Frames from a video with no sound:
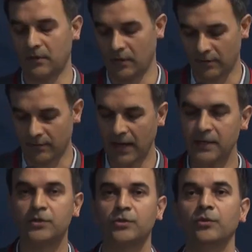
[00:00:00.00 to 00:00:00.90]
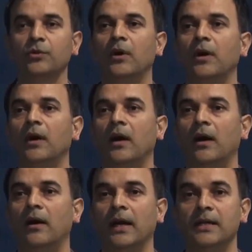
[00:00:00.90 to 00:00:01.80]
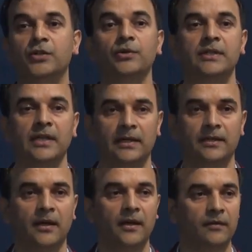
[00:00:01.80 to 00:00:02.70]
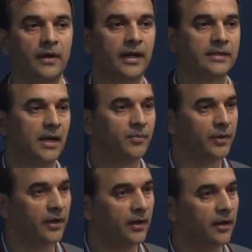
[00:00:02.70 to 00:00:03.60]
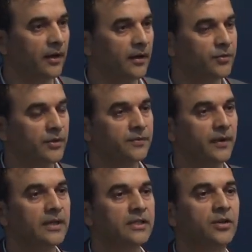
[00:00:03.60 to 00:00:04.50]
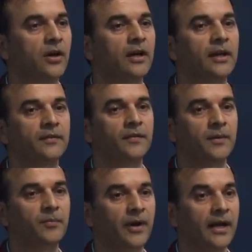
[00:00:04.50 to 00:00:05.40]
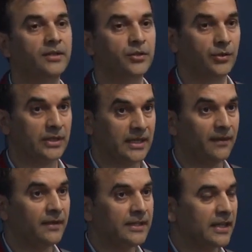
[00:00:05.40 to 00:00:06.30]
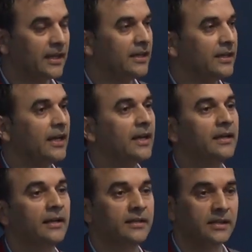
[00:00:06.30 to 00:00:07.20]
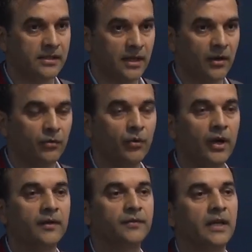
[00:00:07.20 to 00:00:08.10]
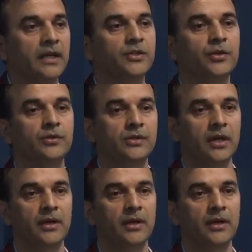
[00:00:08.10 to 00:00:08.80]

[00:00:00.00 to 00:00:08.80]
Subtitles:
a right to associate. For an example, it was very struggling for Bright to establish in India, and it is one of the issues